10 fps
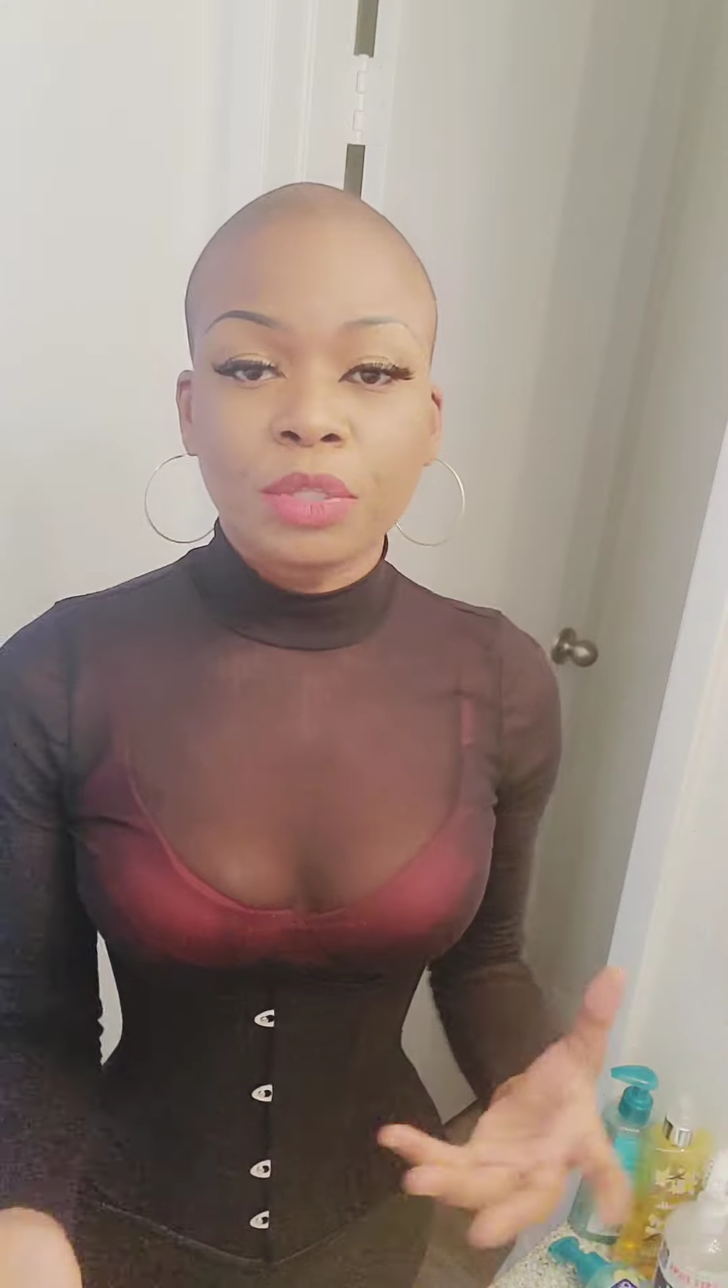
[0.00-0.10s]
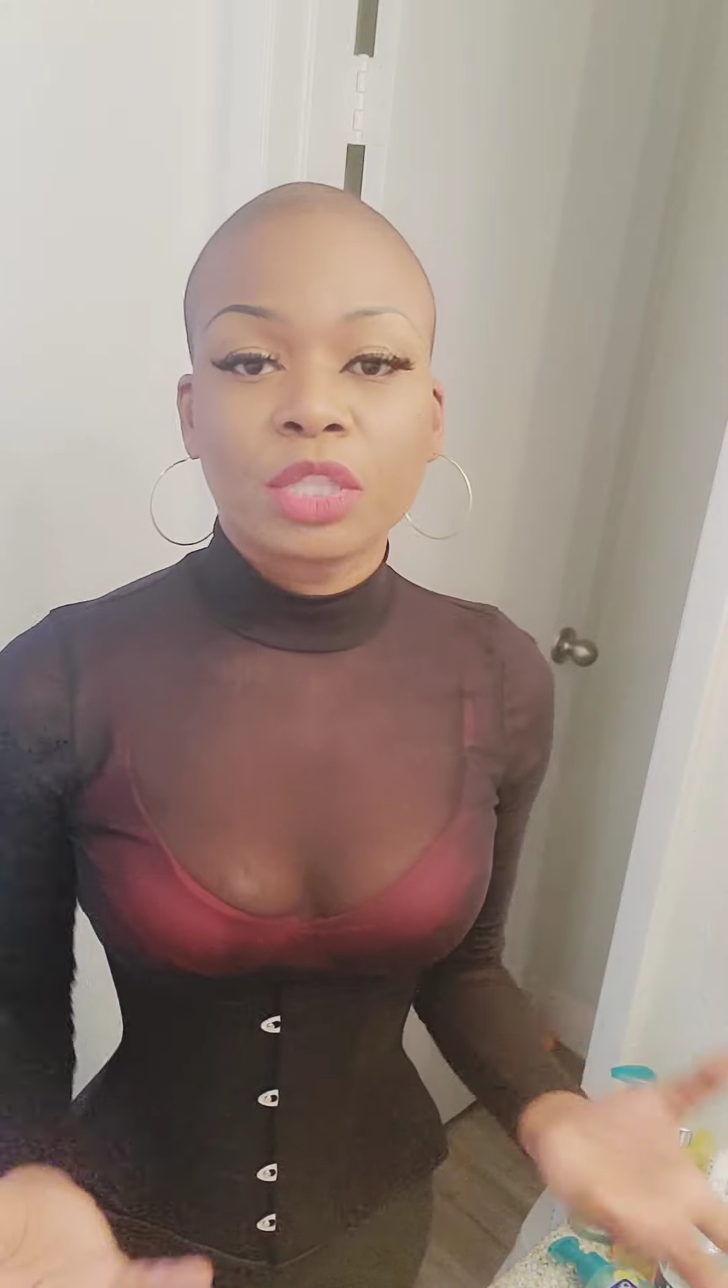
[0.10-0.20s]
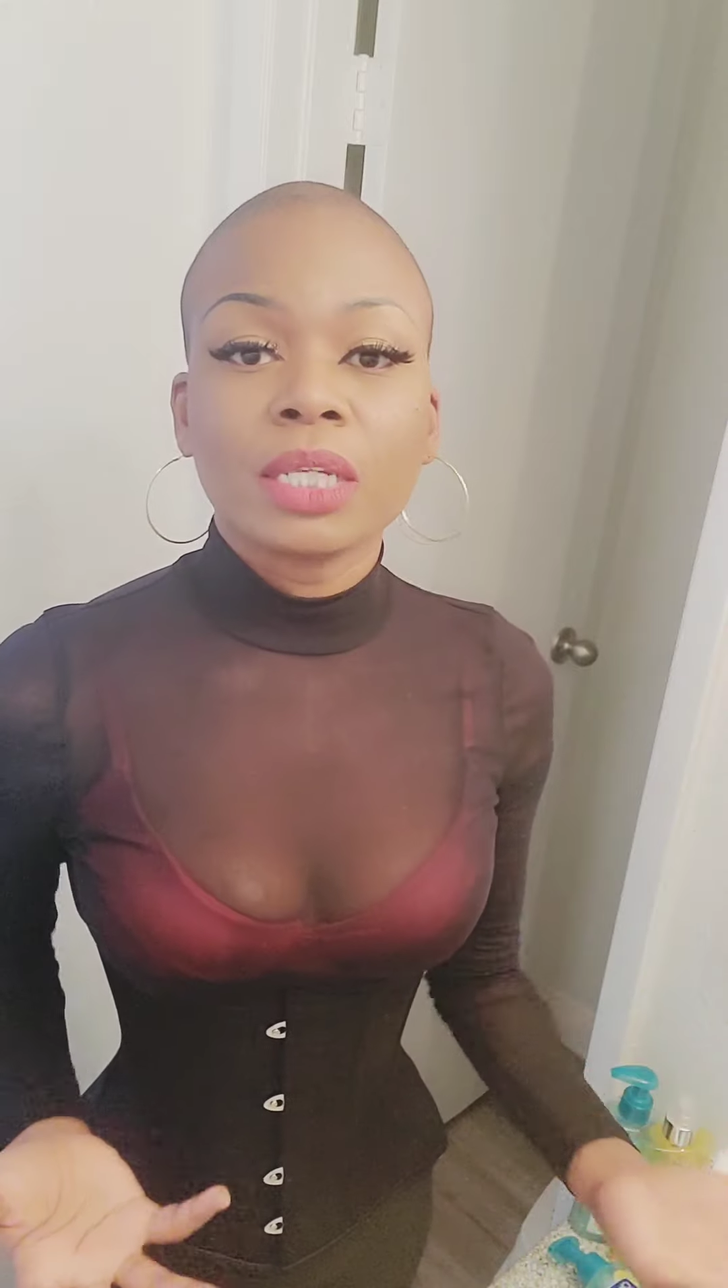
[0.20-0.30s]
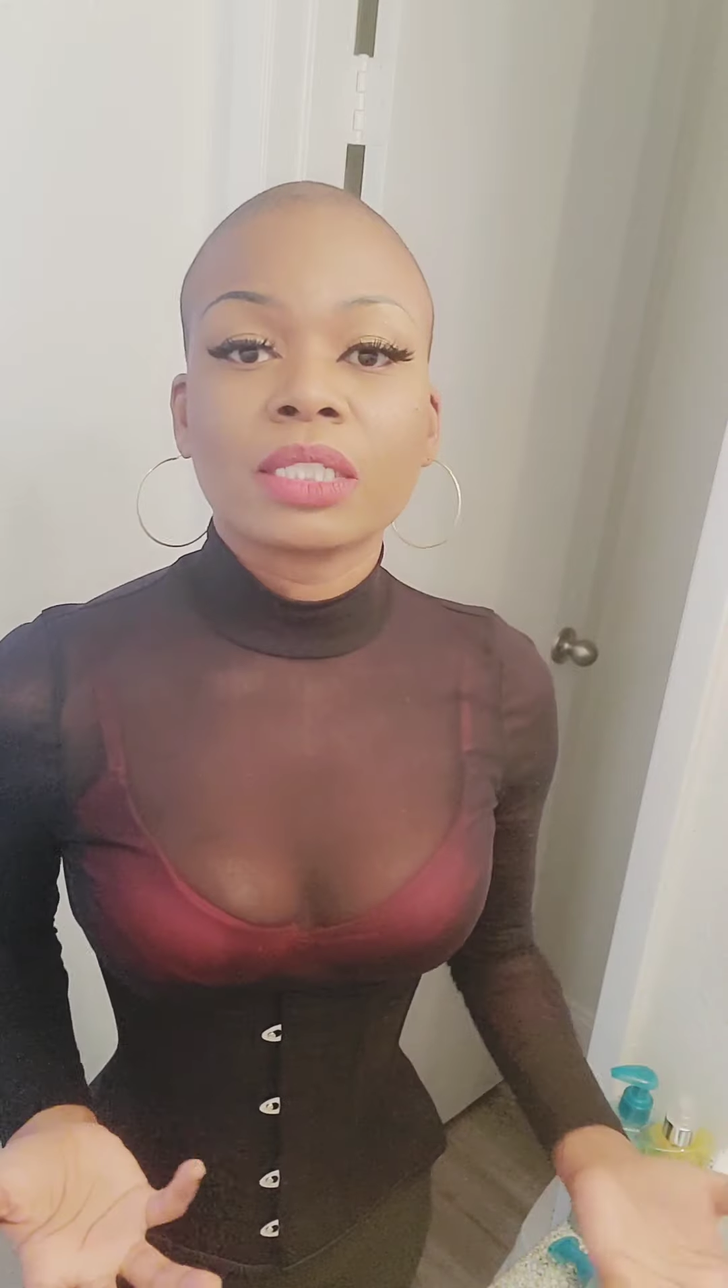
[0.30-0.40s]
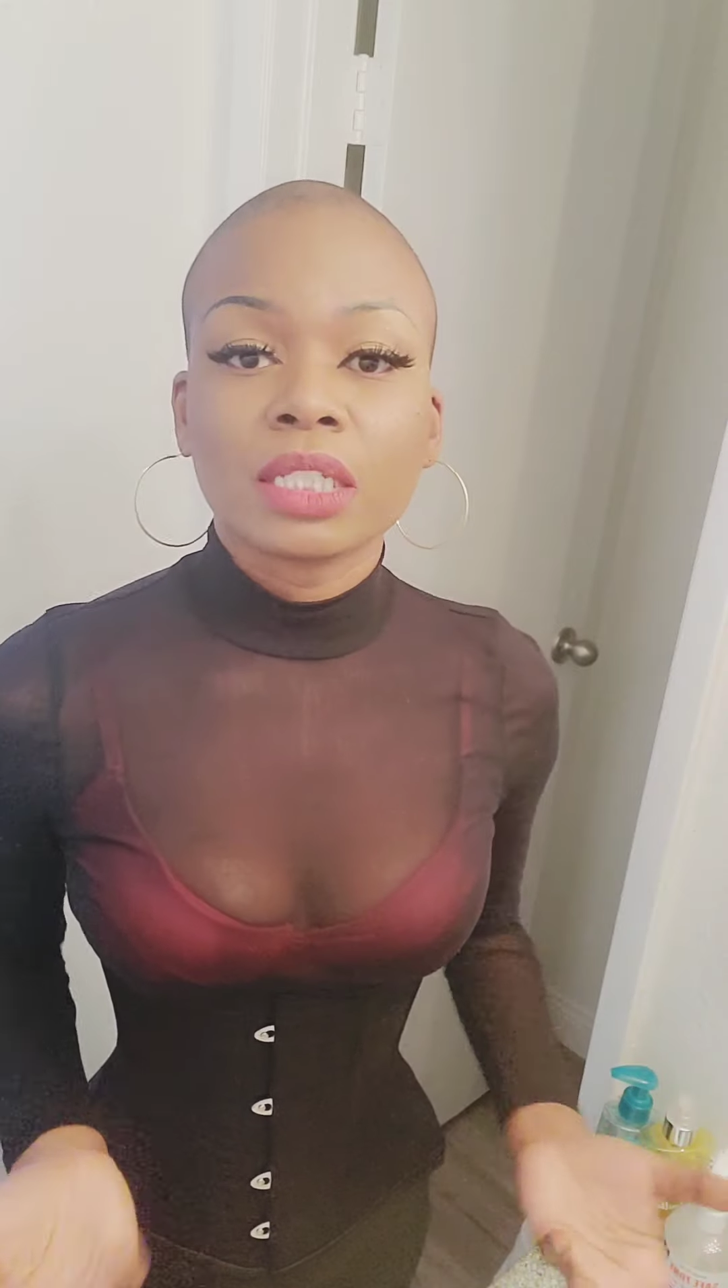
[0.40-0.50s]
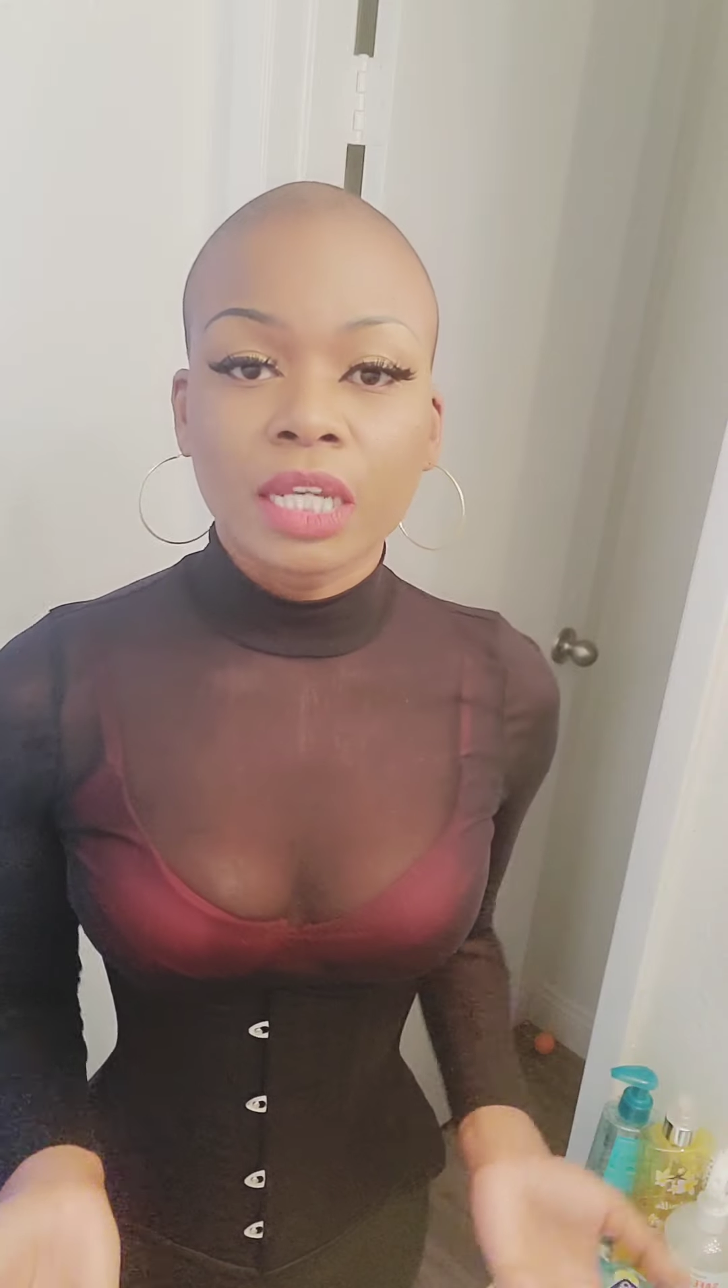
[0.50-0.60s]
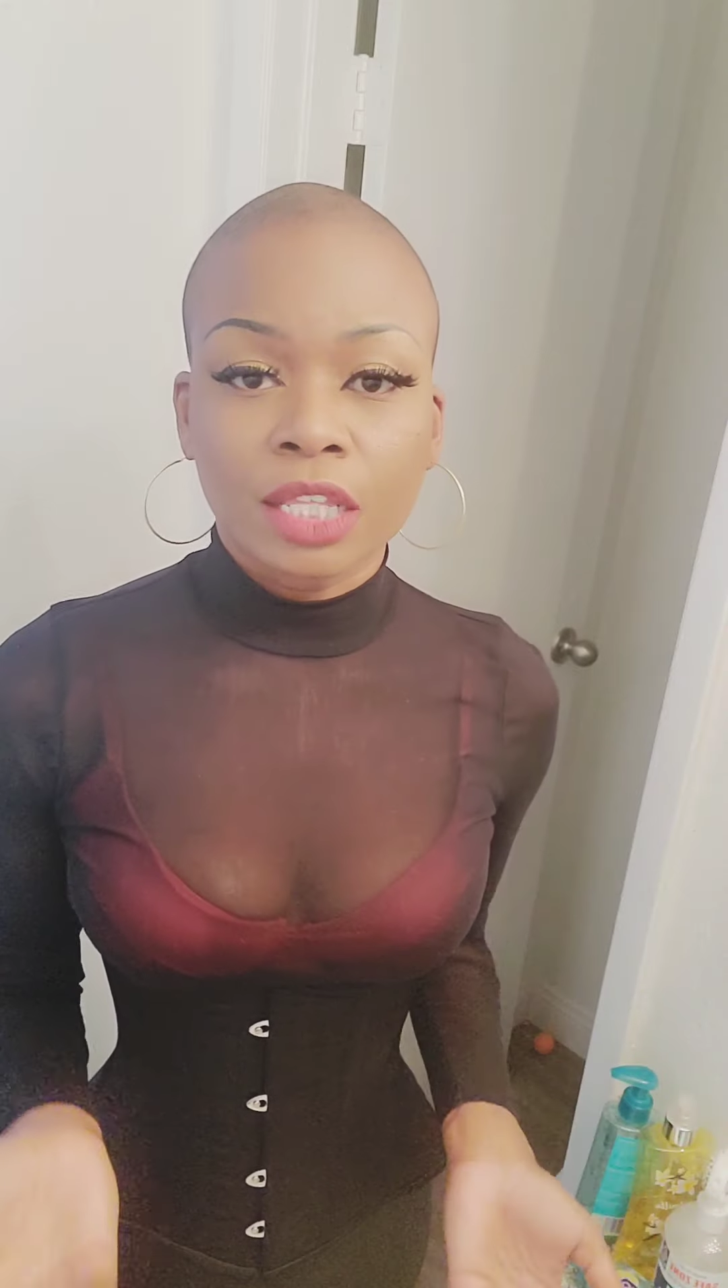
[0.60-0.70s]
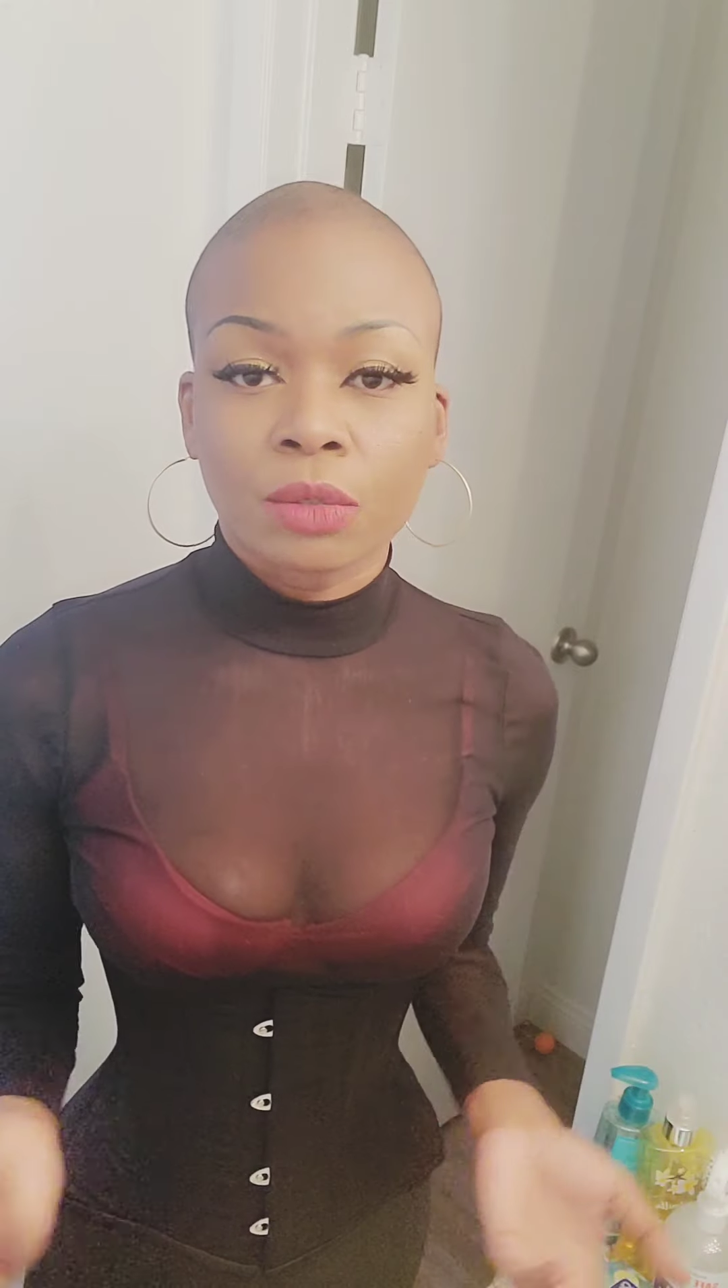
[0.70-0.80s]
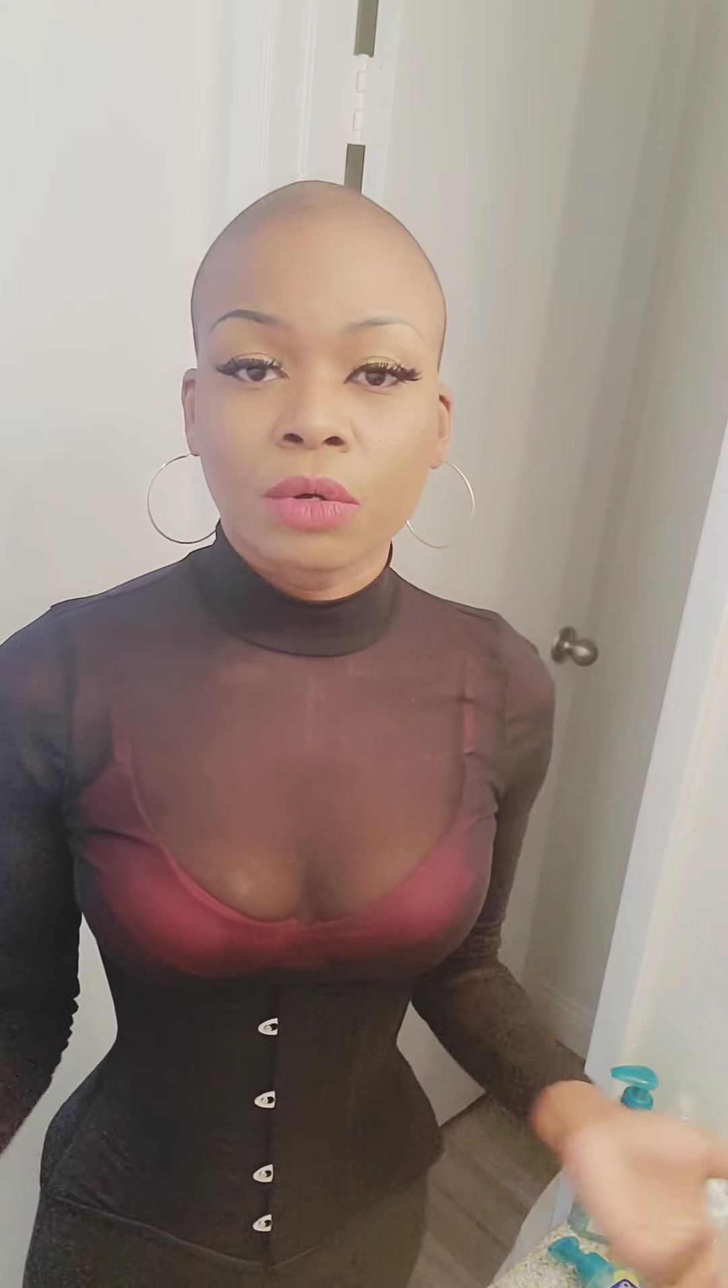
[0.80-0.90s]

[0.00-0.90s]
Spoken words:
put things together